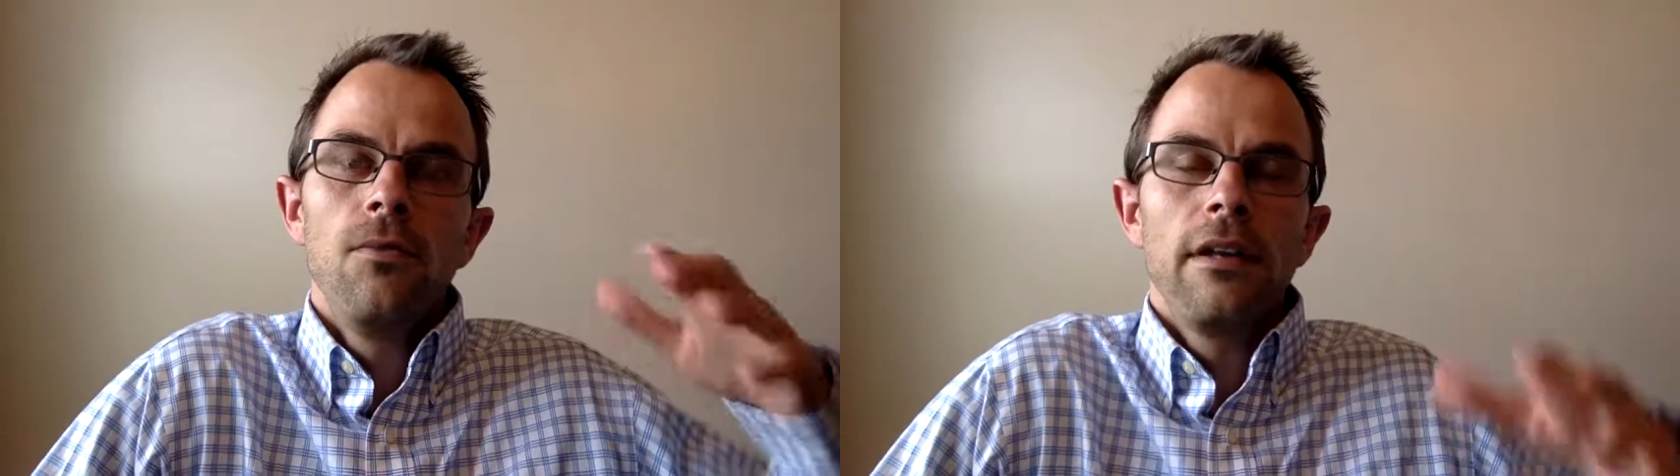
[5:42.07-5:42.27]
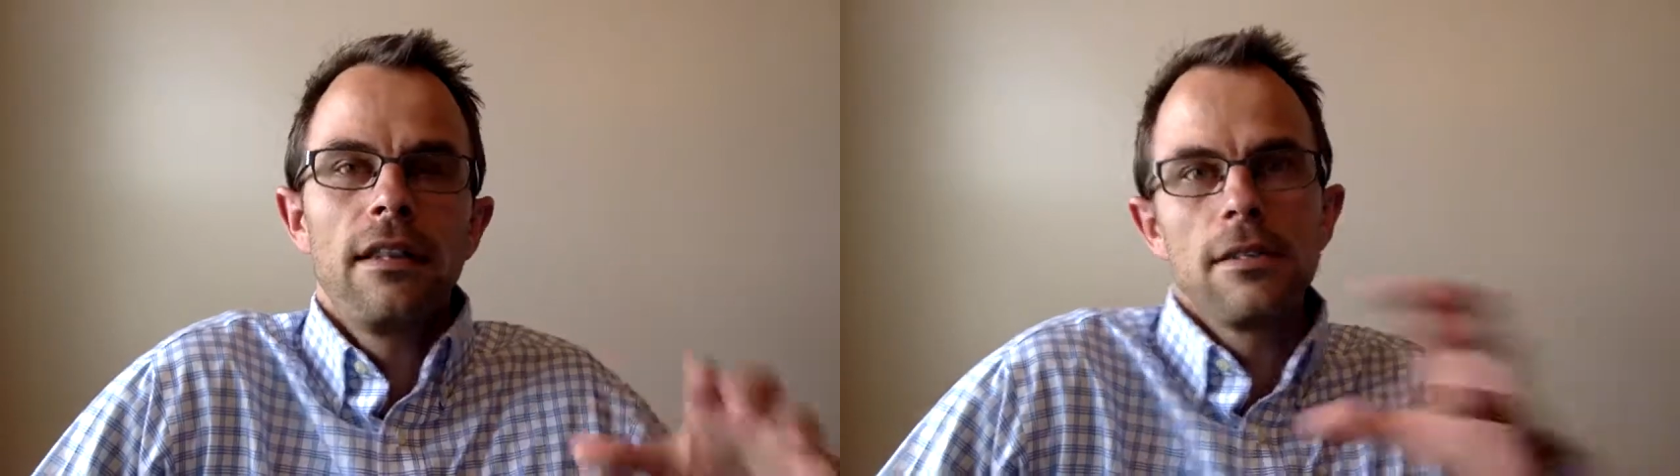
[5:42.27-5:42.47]

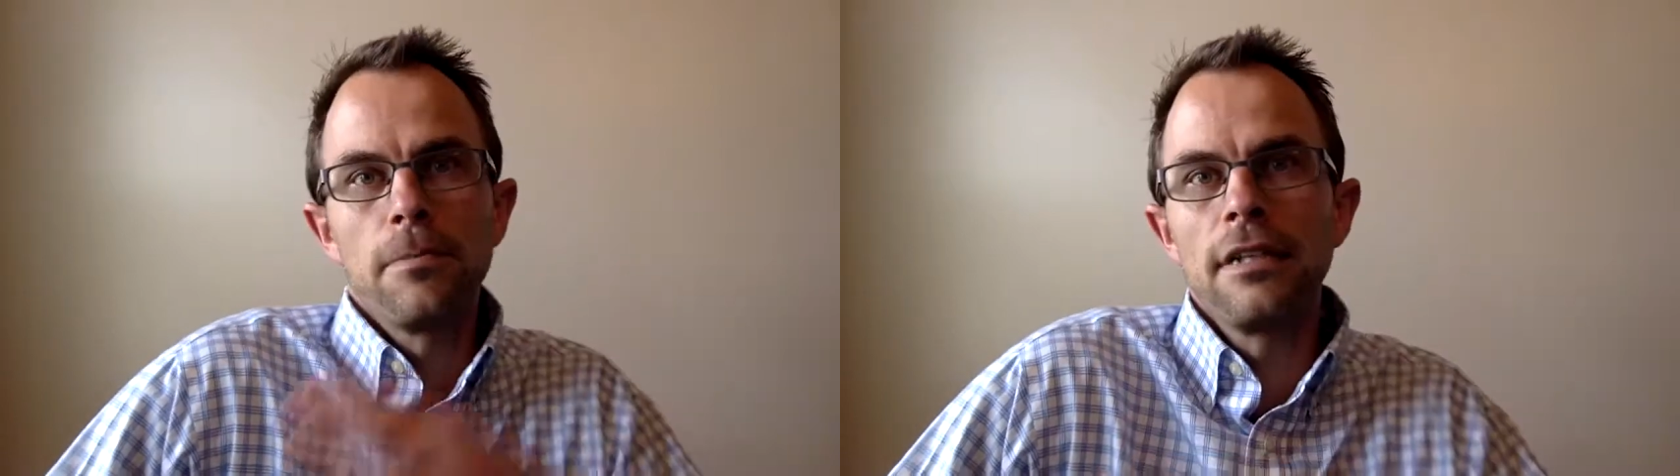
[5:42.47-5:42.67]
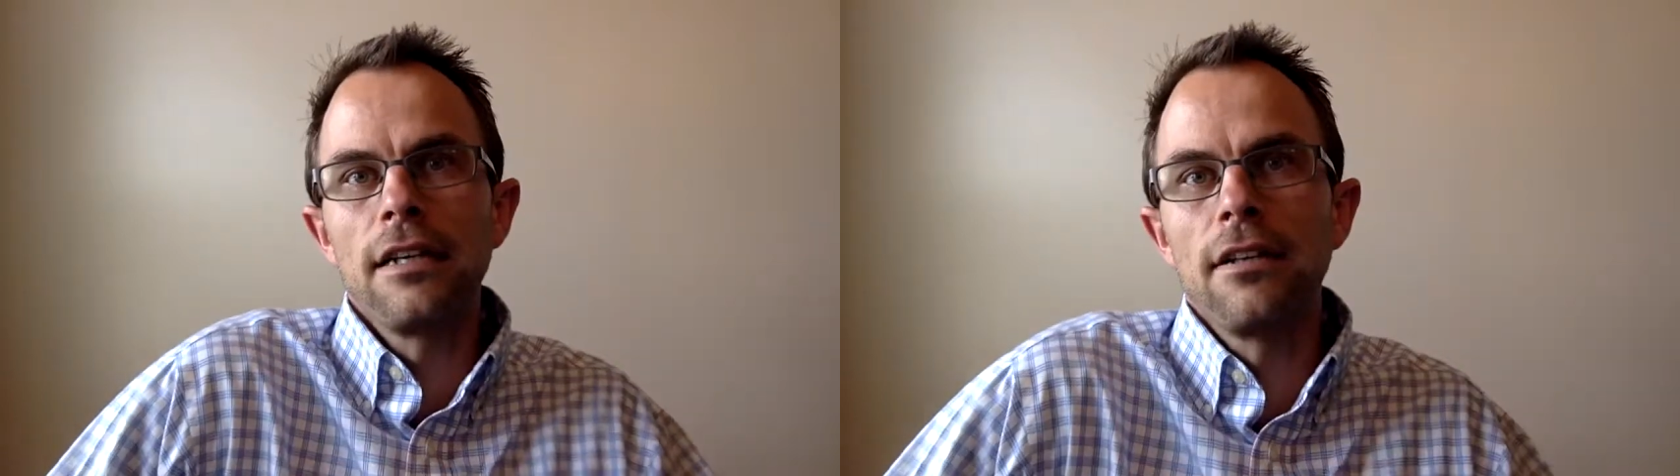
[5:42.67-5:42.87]
with this
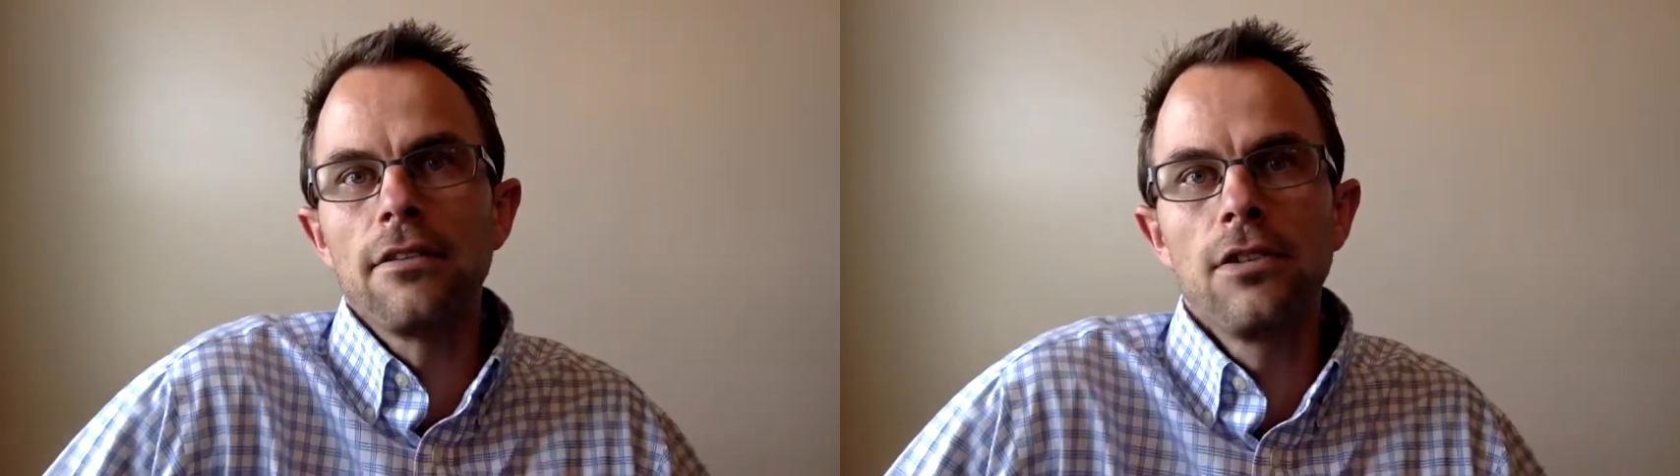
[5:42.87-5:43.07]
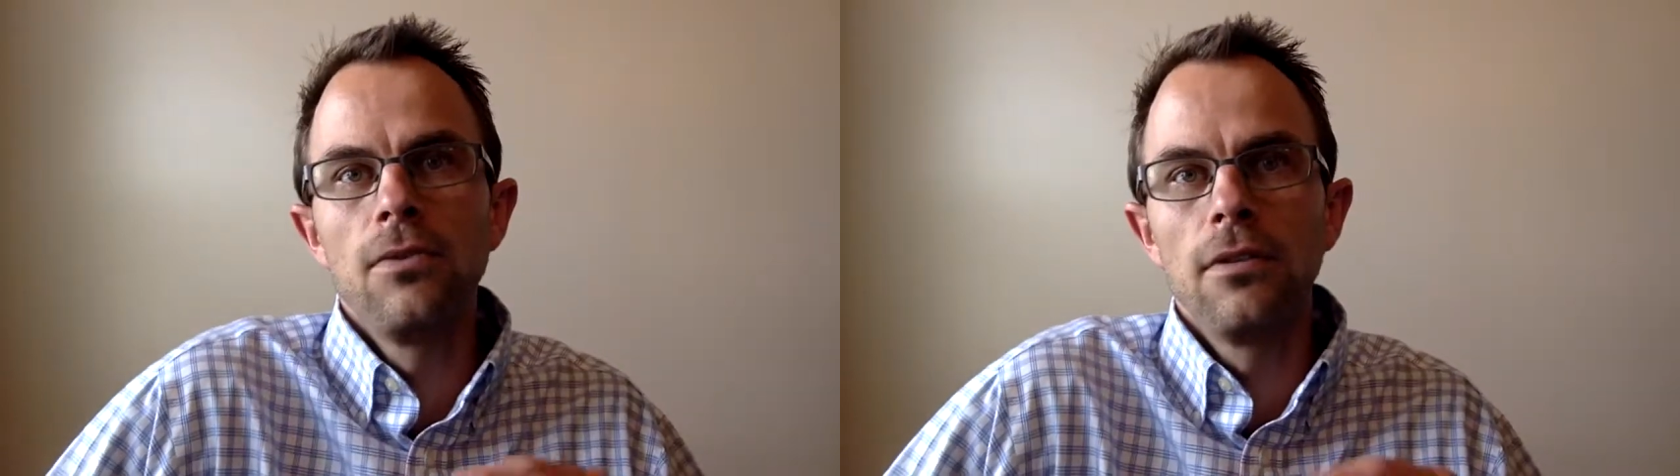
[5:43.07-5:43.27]

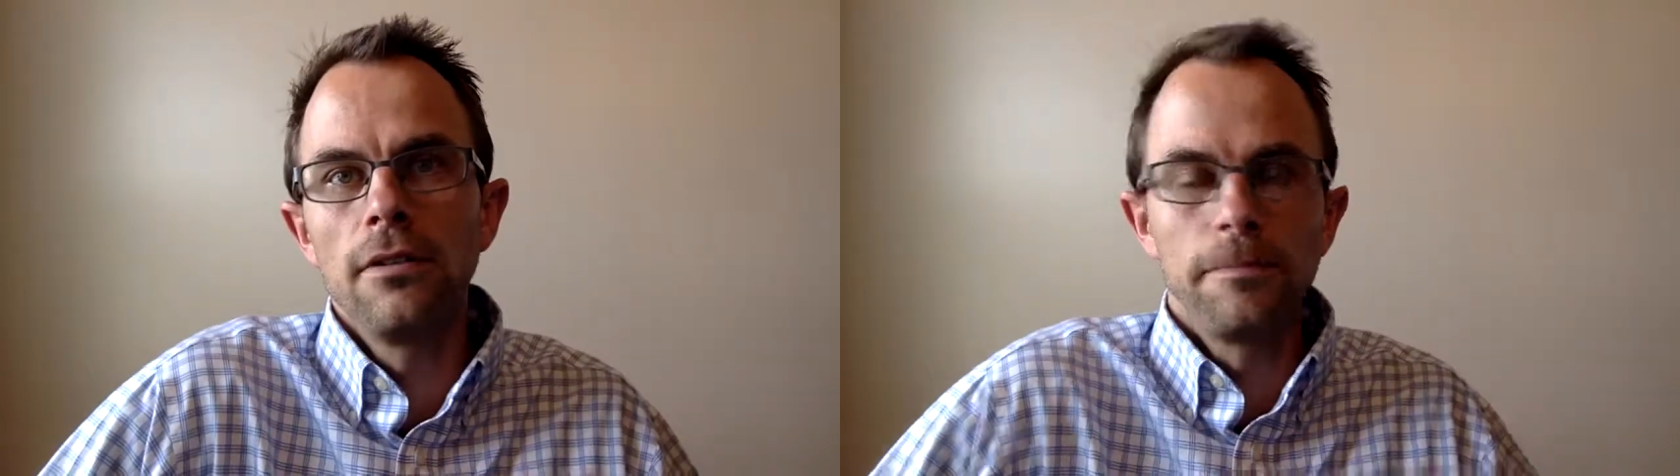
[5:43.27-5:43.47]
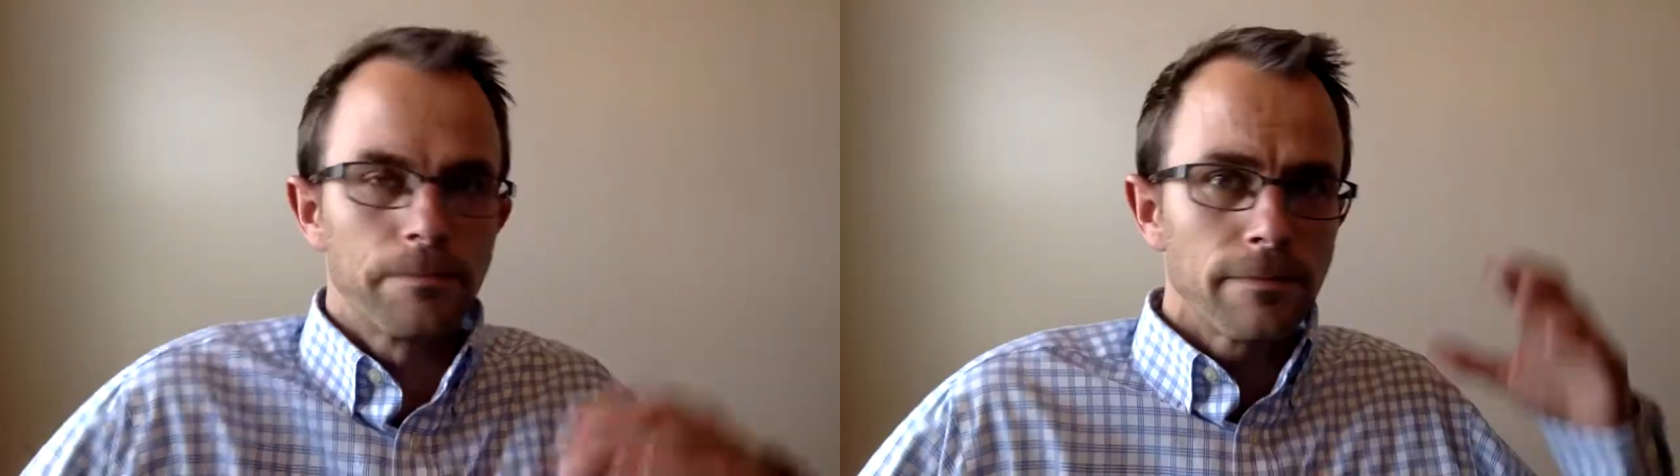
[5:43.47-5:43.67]
particular
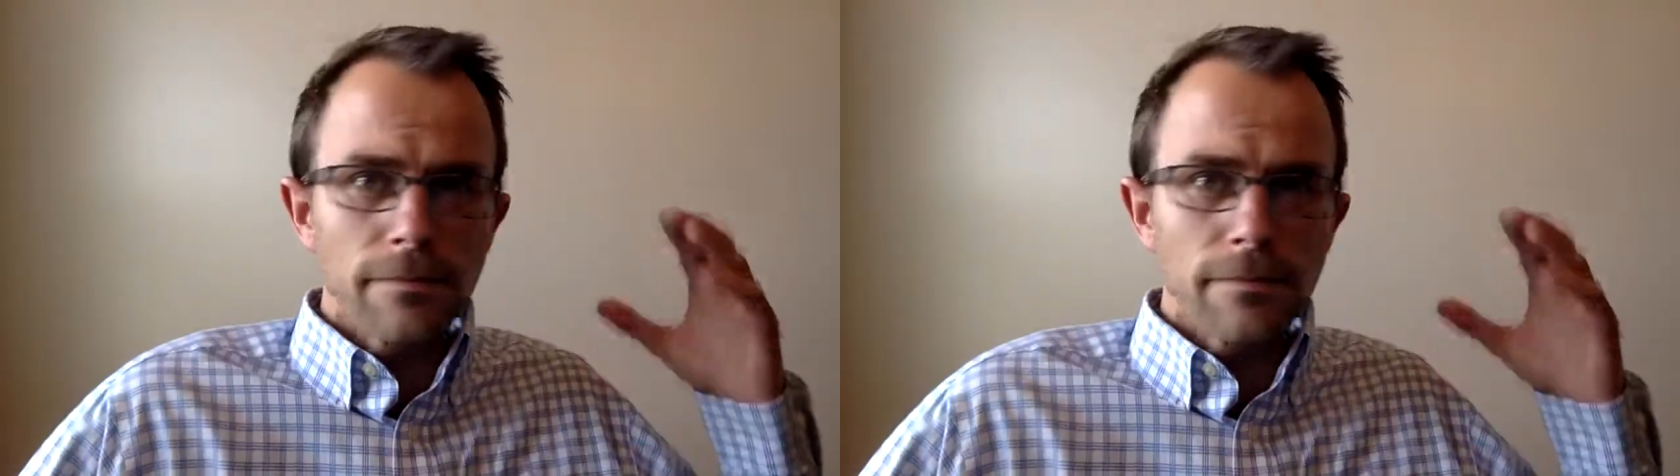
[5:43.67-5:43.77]
tool,